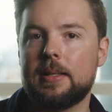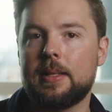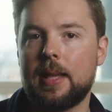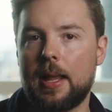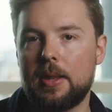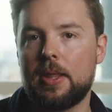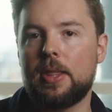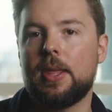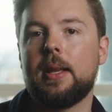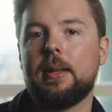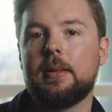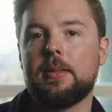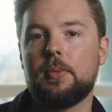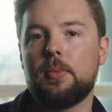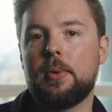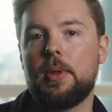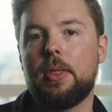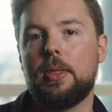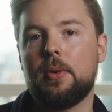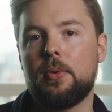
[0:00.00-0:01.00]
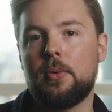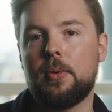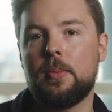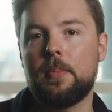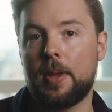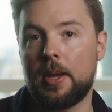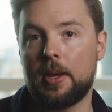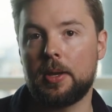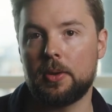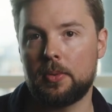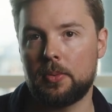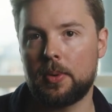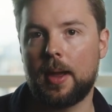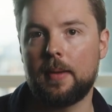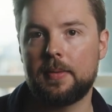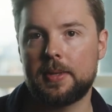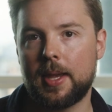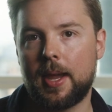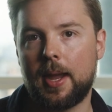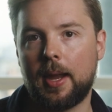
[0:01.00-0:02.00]
said things that we thought would be a good way
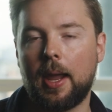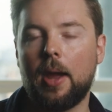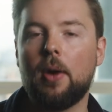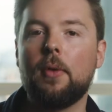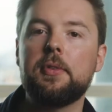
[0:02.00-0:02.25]
of saying it.